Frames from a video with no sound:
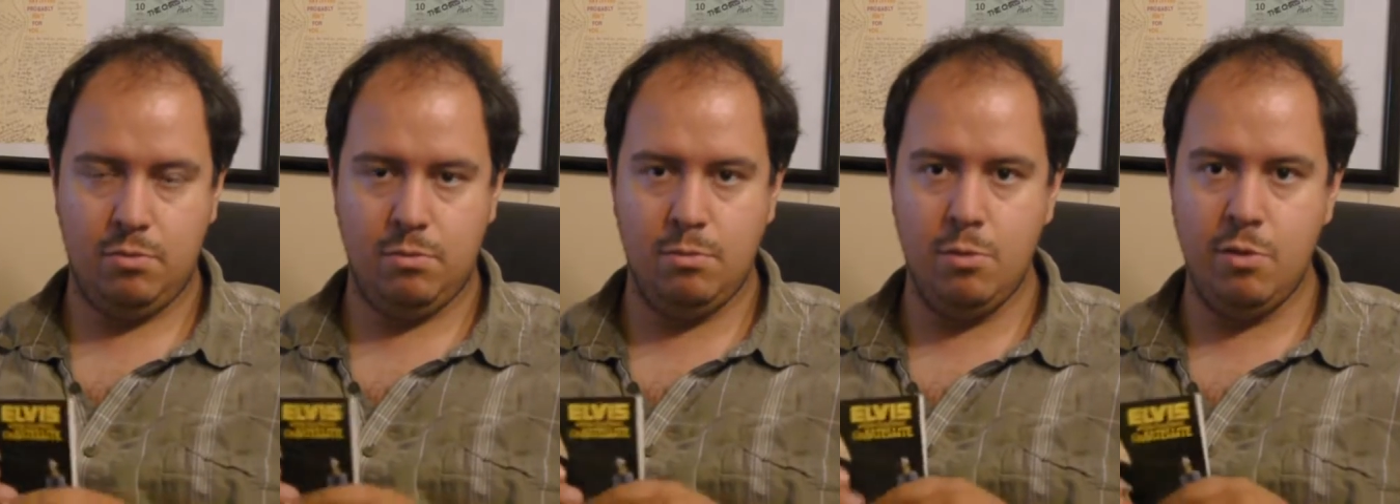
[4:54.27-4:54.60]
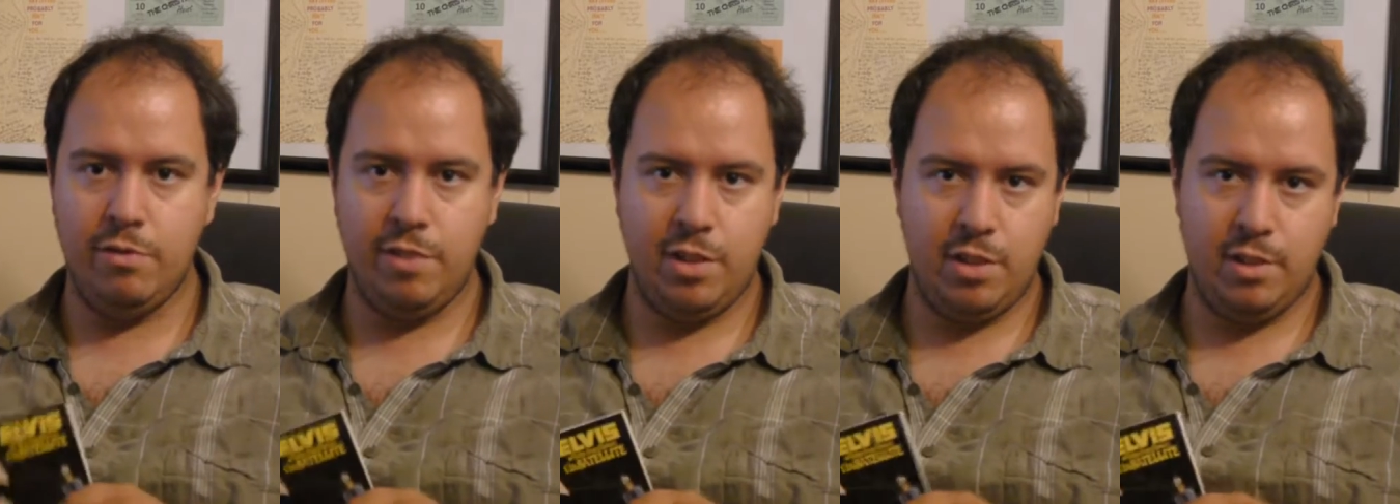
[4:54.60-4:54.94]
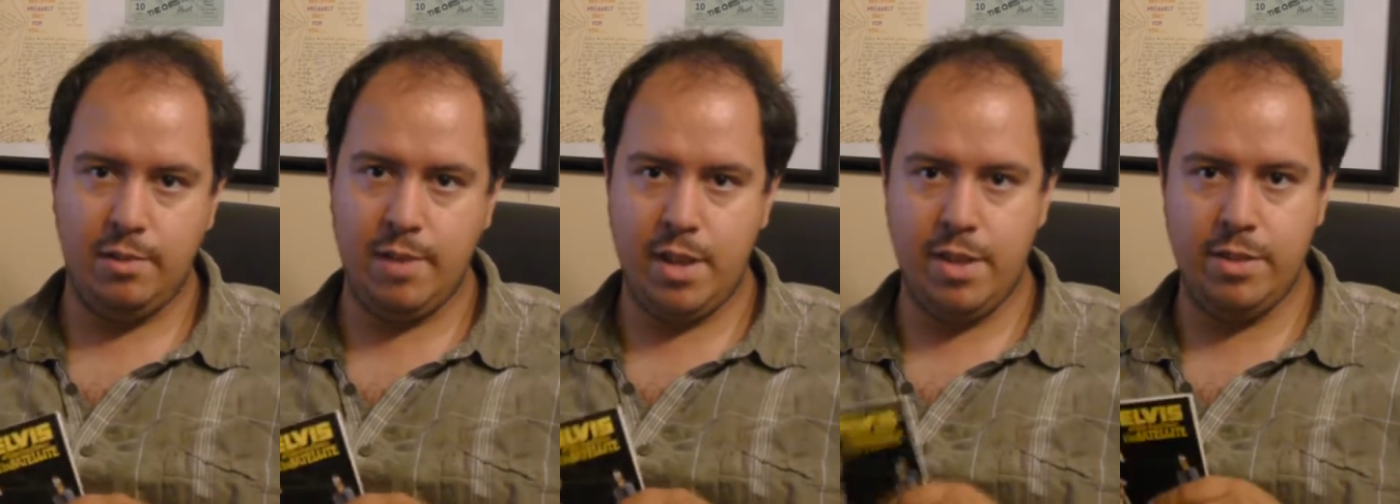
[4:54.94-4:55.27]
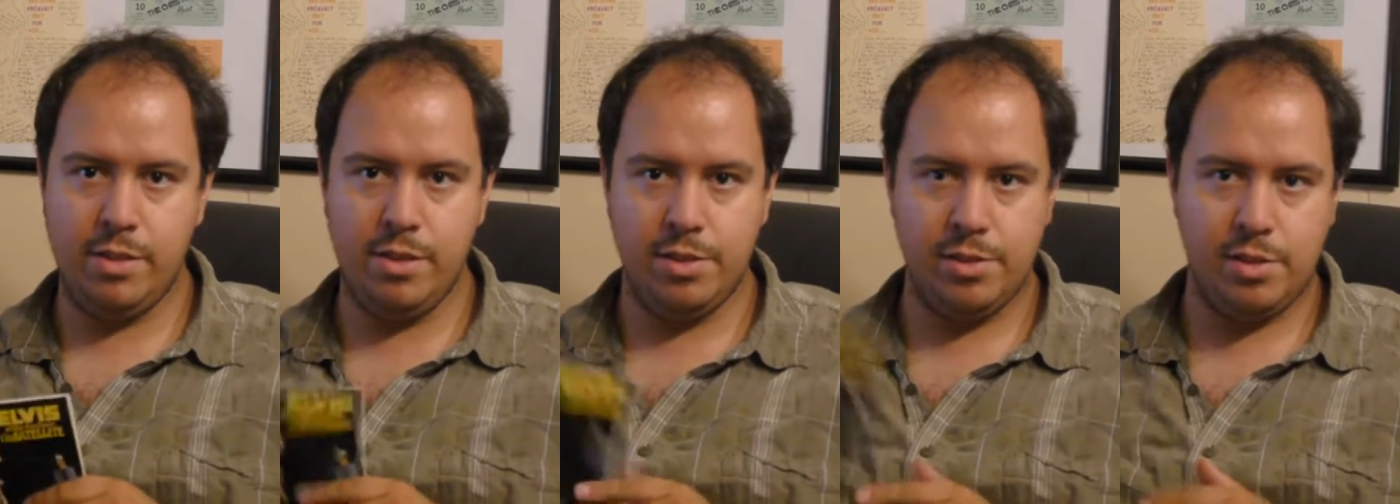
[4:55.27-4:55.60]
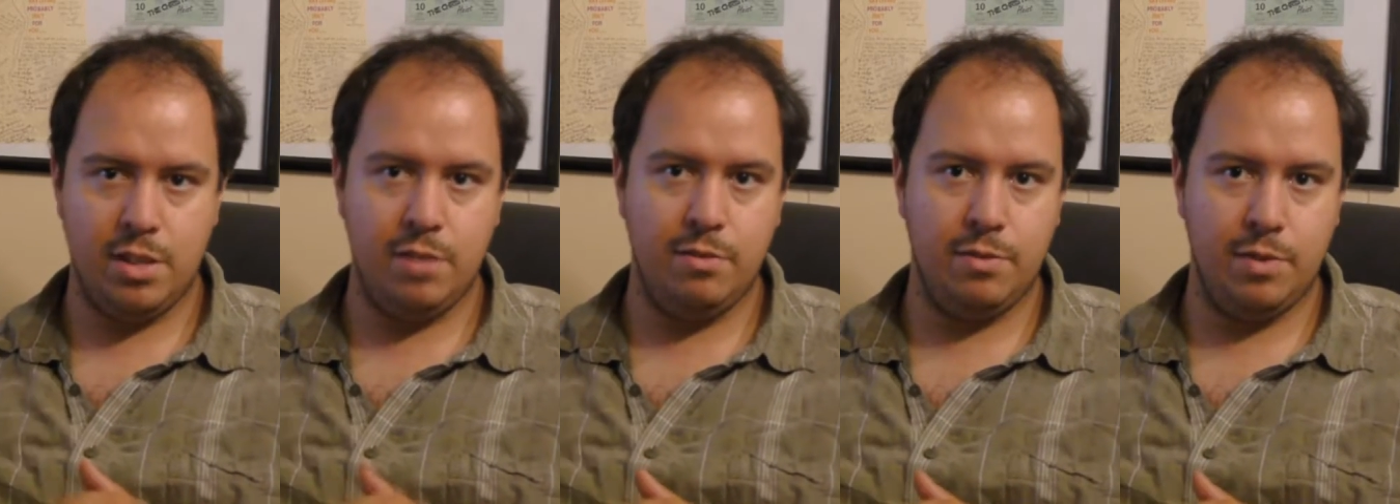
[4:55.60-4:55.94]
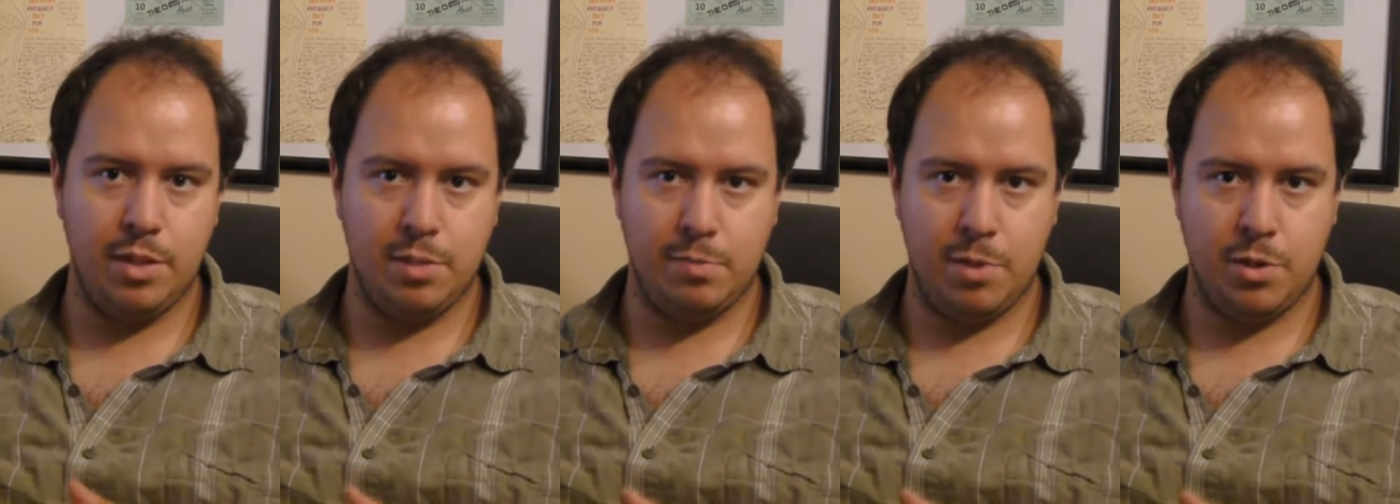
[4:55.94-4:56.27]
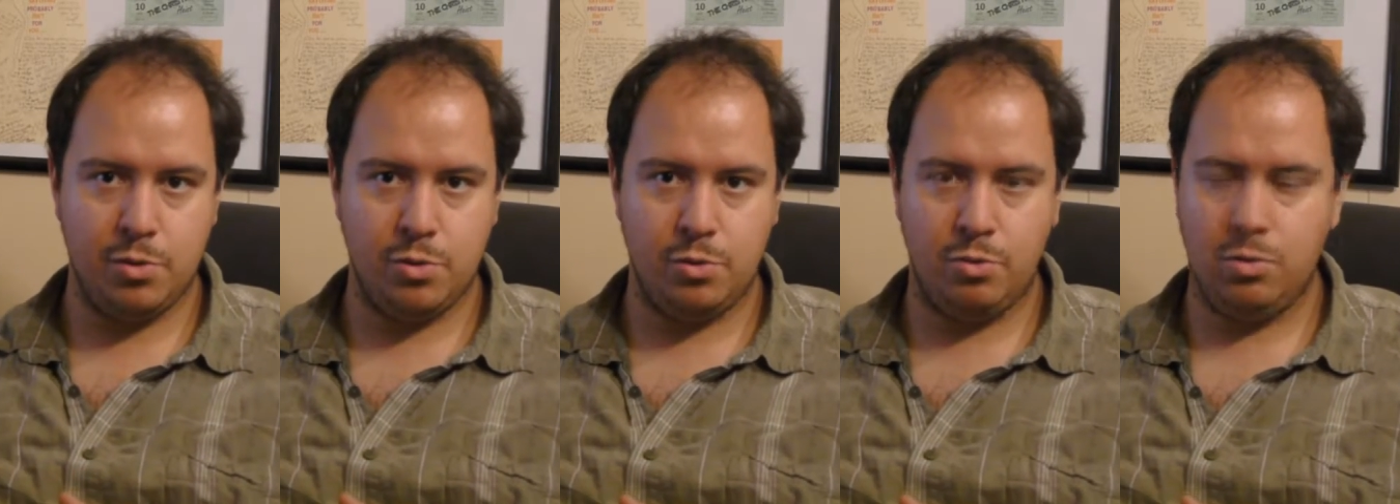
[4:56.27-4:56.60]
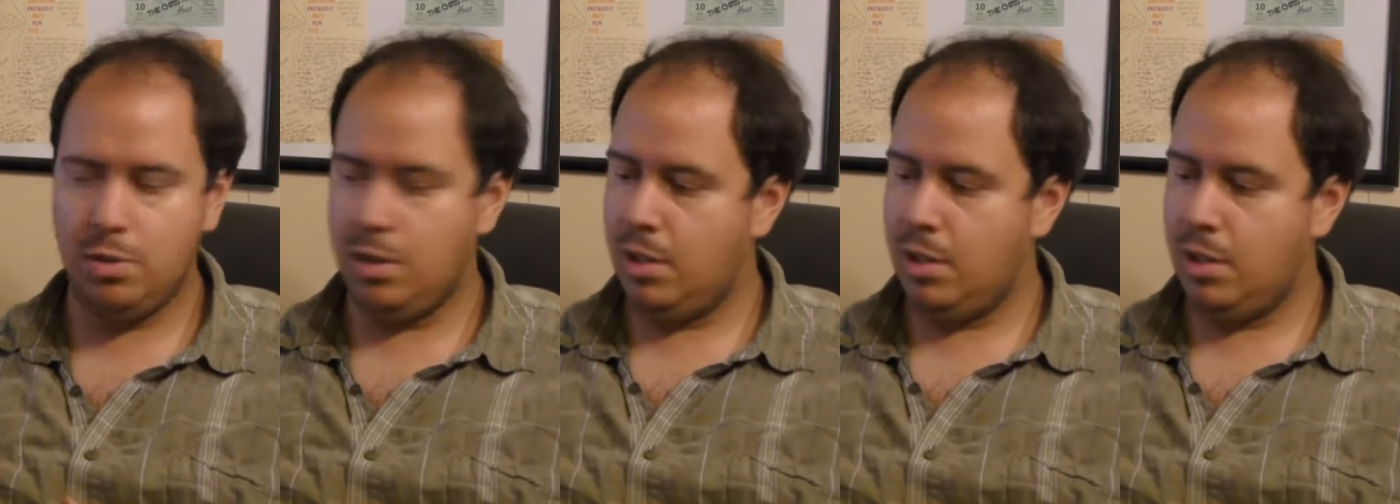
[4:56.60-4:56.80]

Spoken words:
movie and this TV special